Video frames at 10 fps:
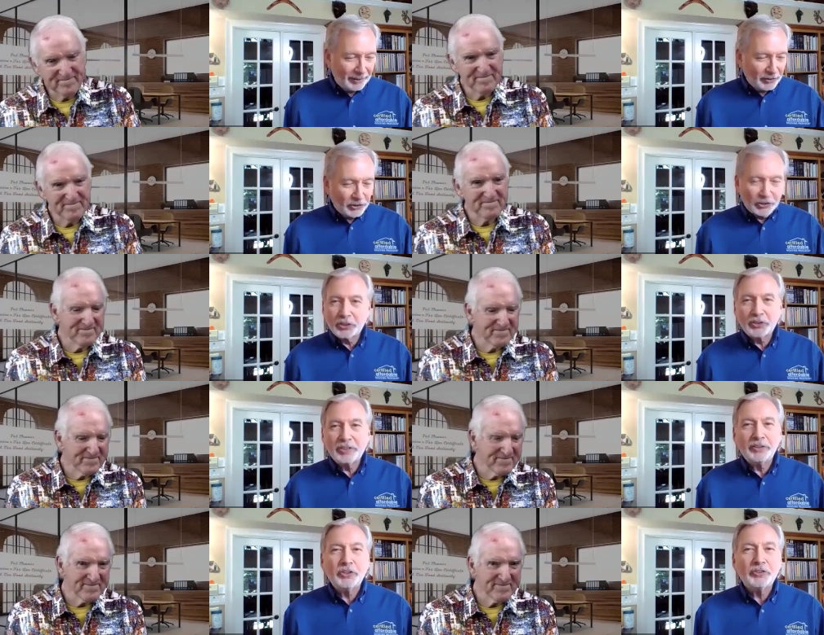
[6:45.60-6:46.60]
Speaker 1: It's just
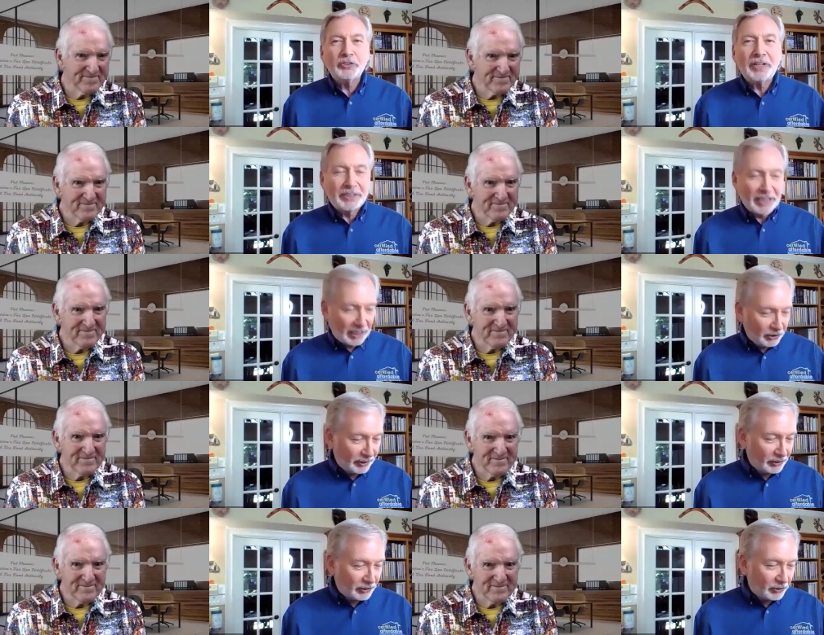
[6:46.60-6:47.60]
it's just
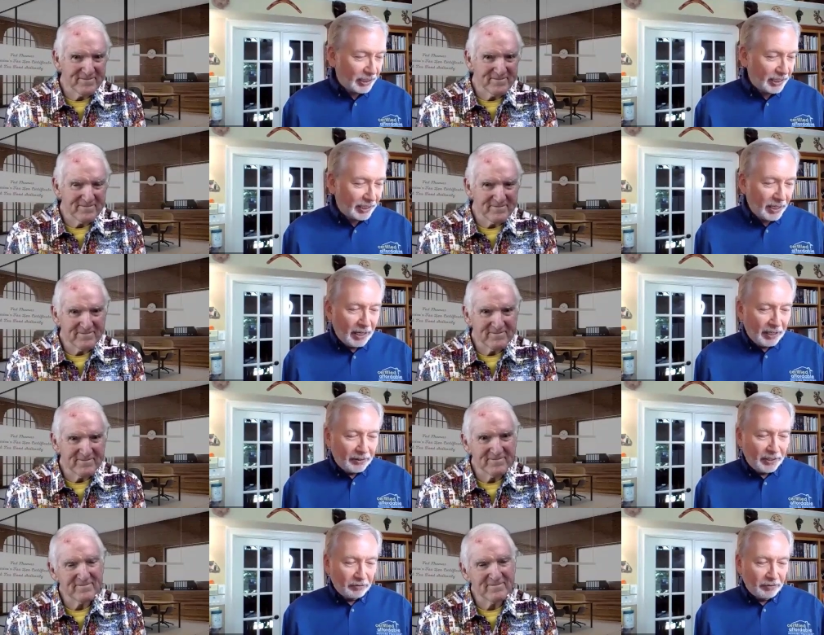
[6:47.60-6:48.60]
fantastic. So Ted,
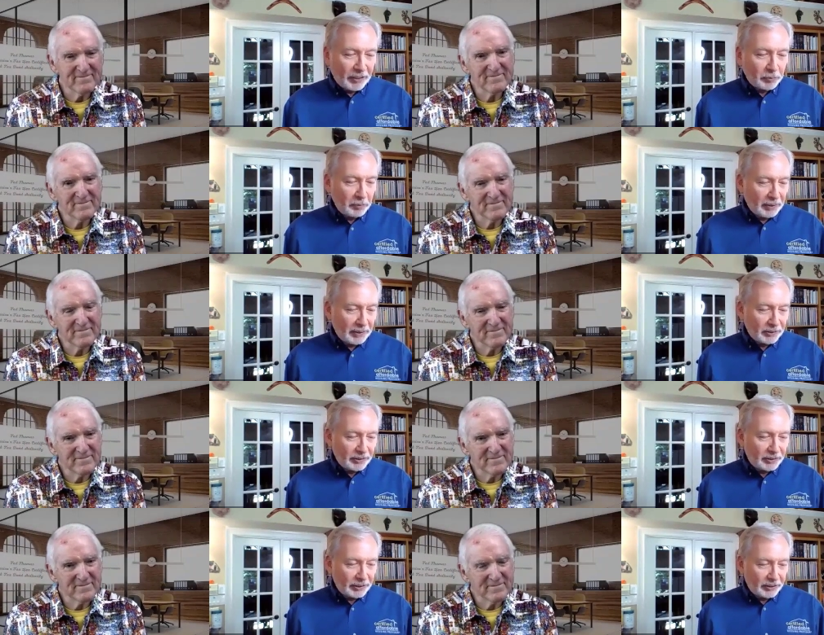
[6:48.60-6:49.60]
the investment
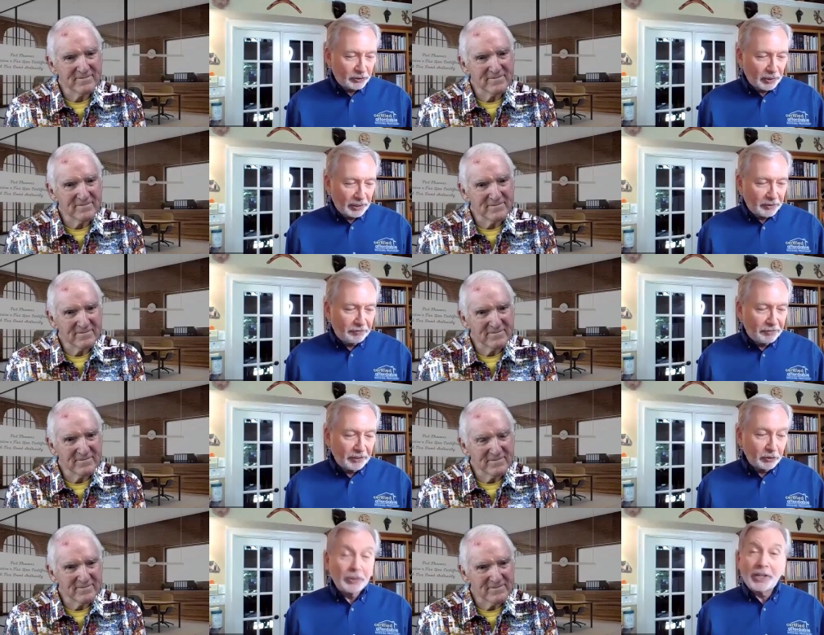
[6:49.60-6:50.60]
business is really
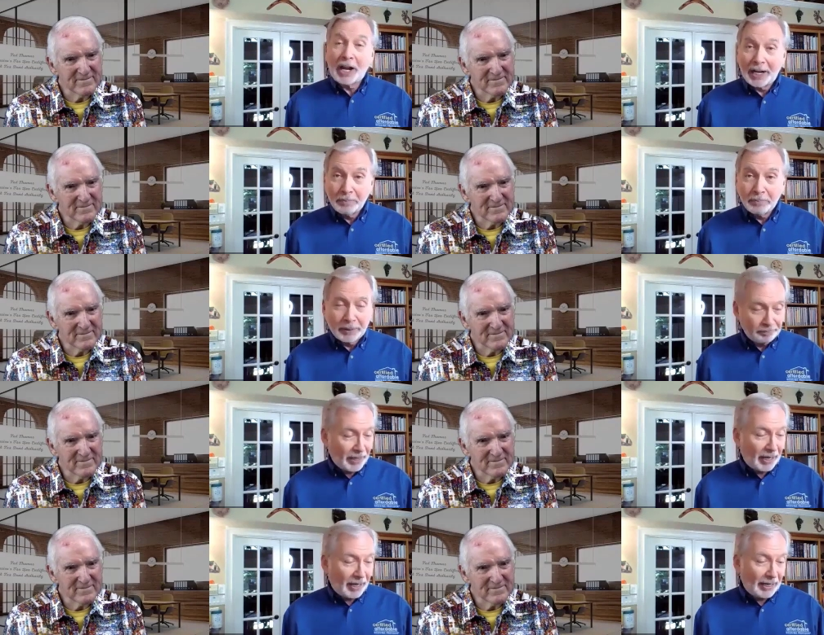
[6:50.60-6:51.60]
filled with hype
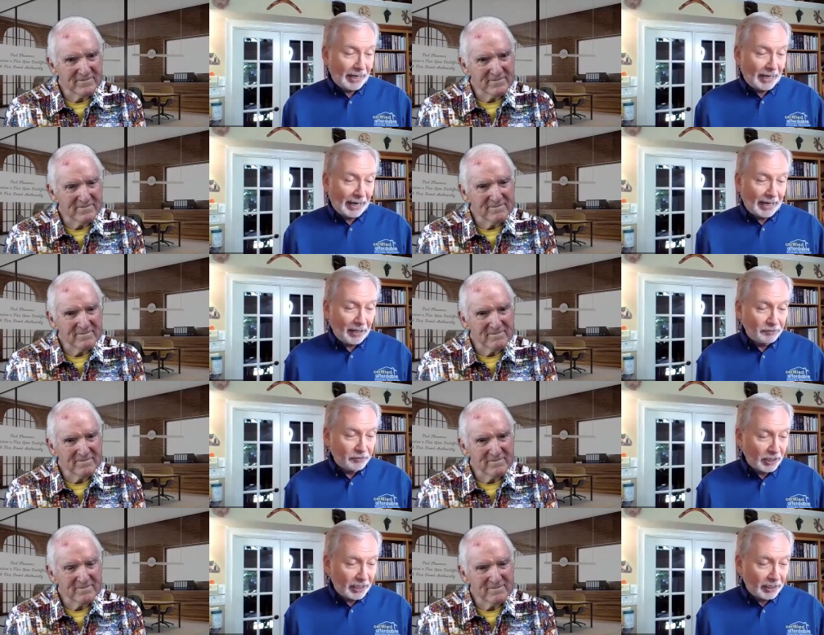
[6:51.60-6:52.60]
I, I have
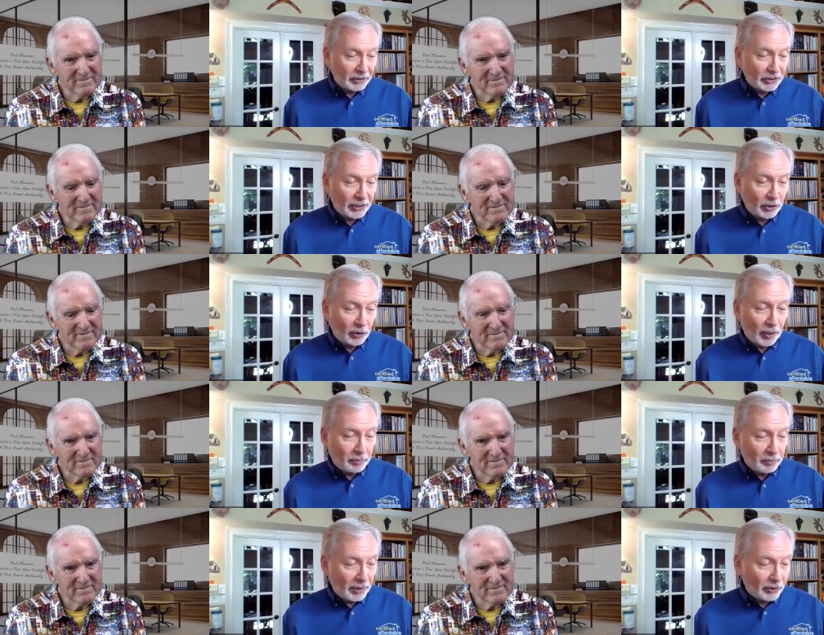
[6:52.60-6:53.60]
clients that are
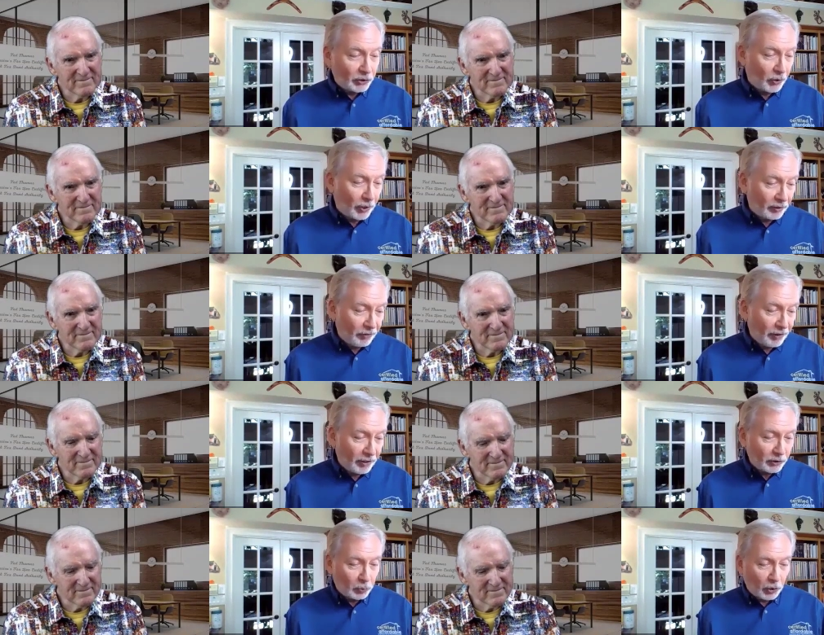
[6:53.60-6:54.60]
grandmothers,
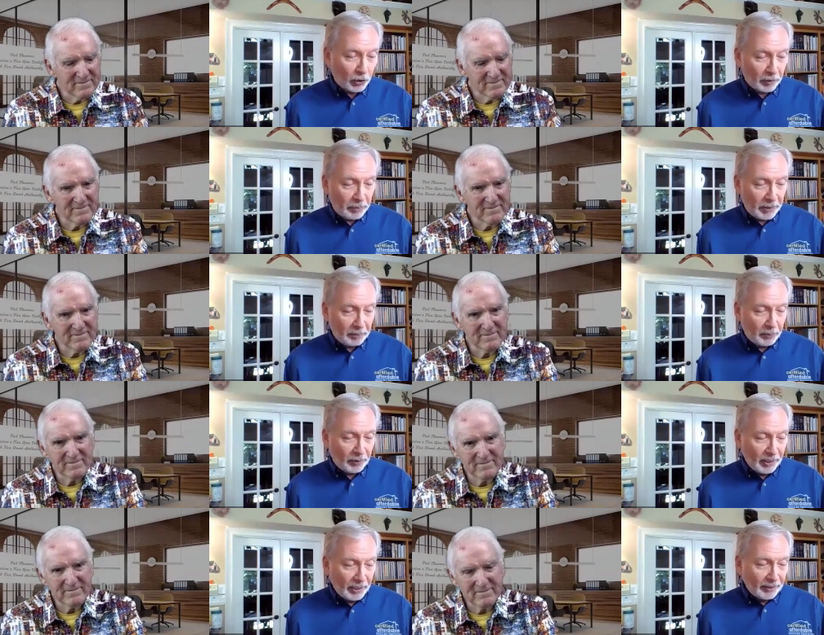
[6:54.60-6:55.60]
grandfathers, working
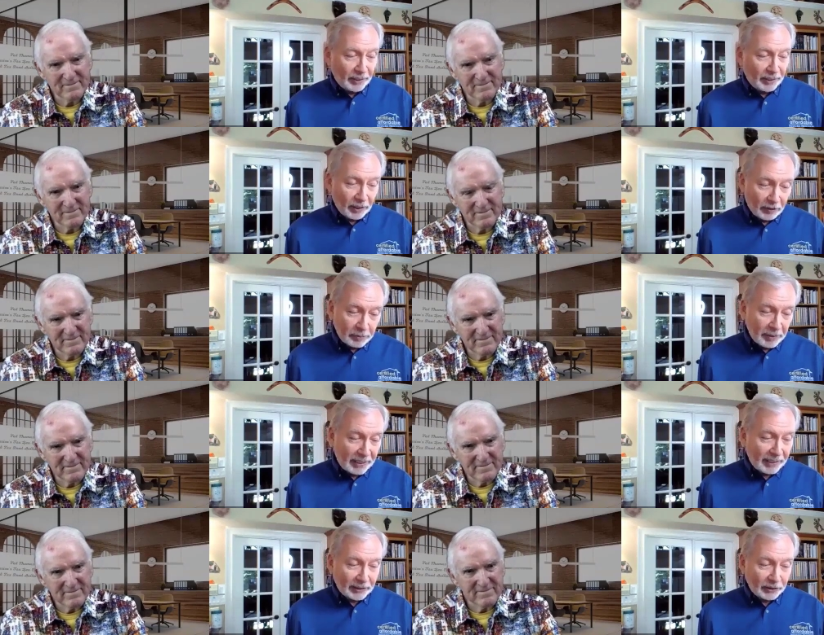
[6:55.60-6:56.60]
people that love to make
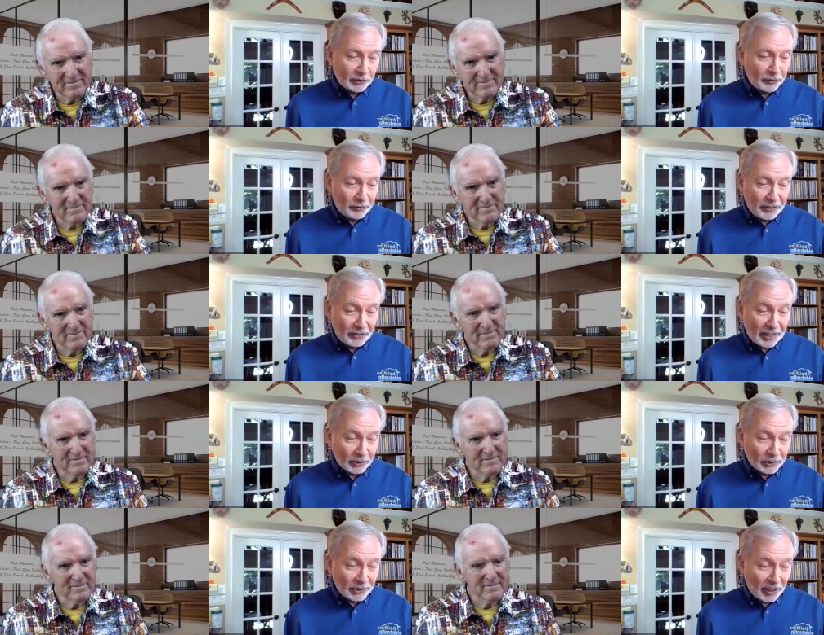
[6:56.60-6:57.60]
an extra
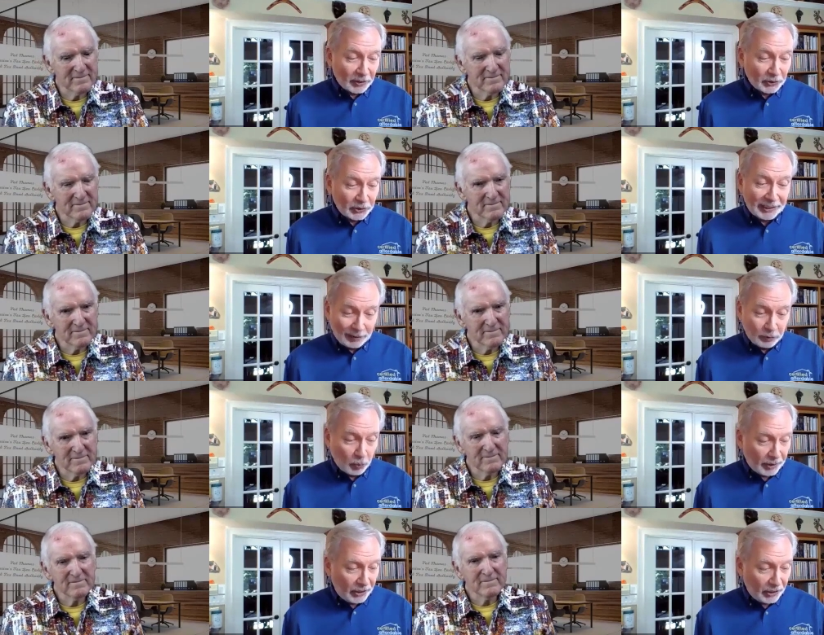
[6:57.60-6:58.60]
$50,000 in
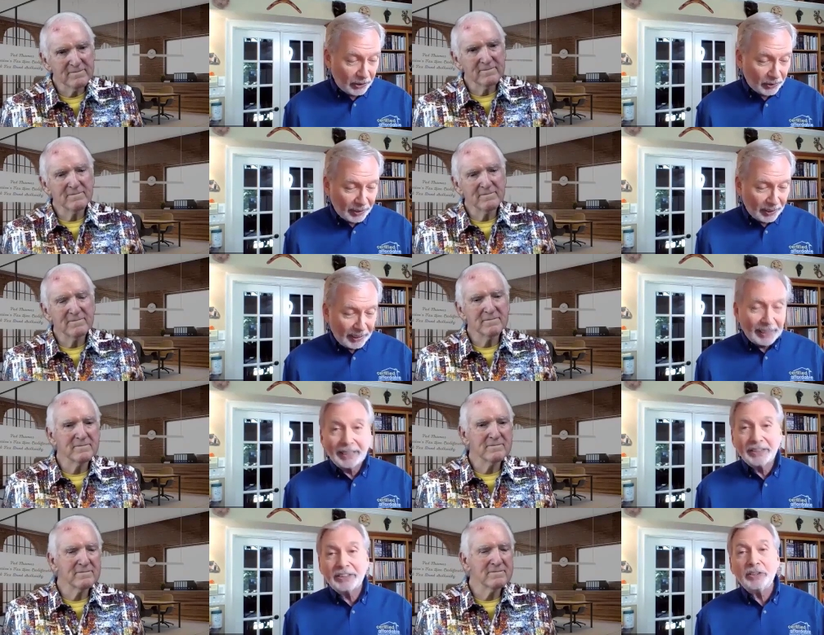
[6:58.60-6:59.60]
one year.
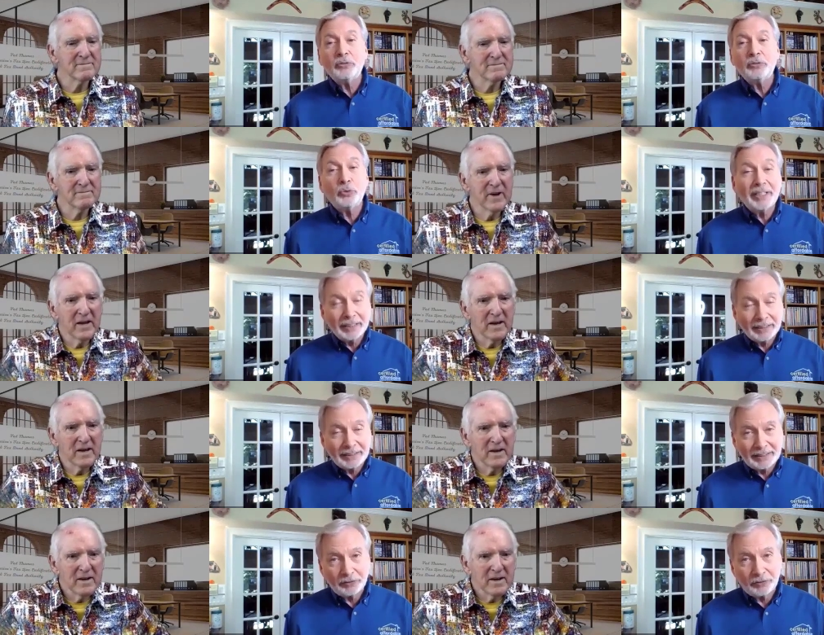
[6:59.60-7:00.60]
Is it
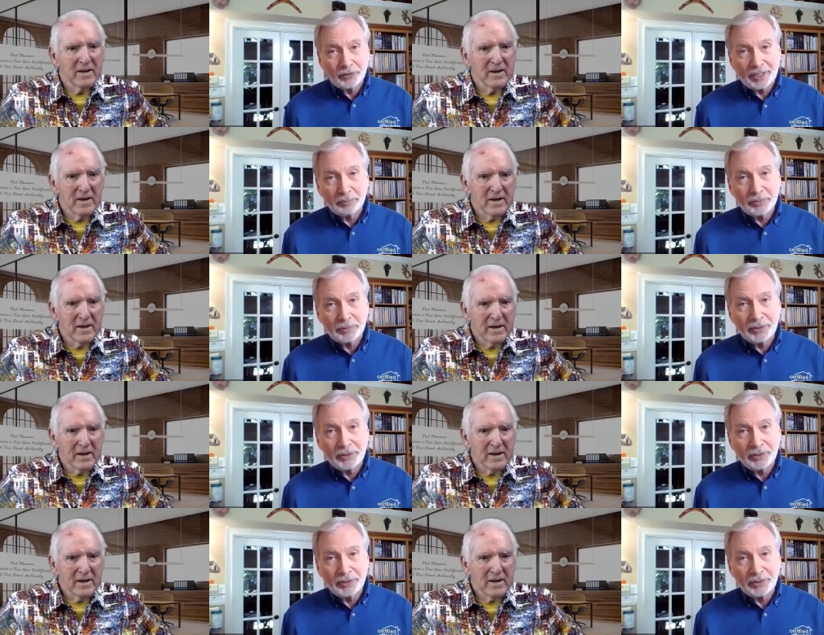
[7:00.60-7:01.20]
realistic for them